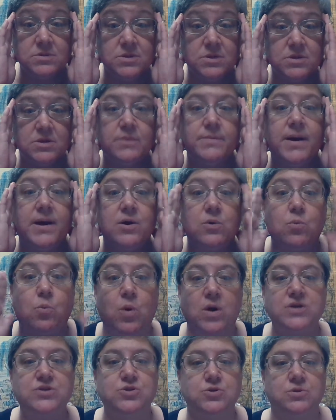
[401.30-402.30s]
no matter
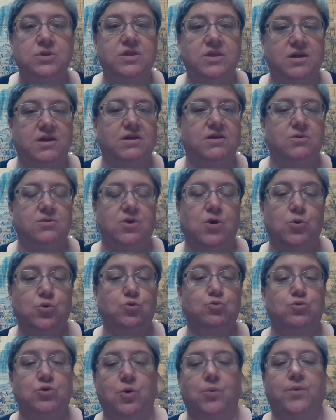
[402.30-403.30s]
what you think you
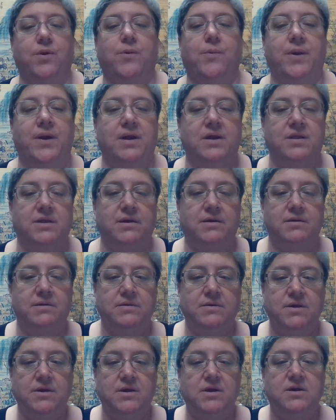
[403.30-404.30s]
don't know anything.
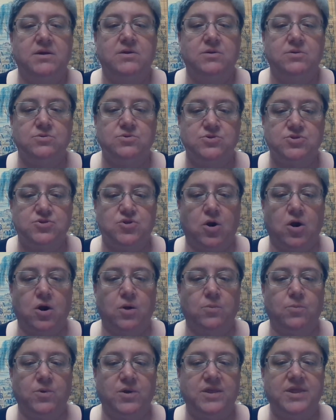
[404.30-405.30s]
You
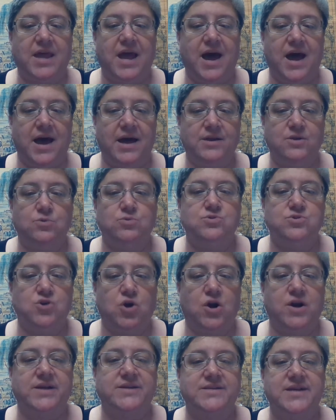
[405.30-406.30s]
start with that. You
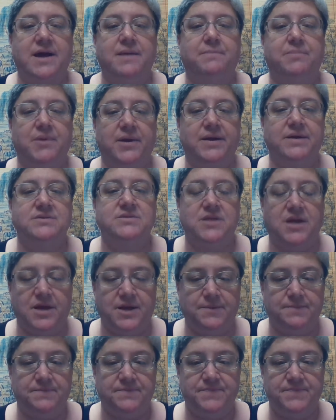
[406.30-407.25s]
start as that blank slate.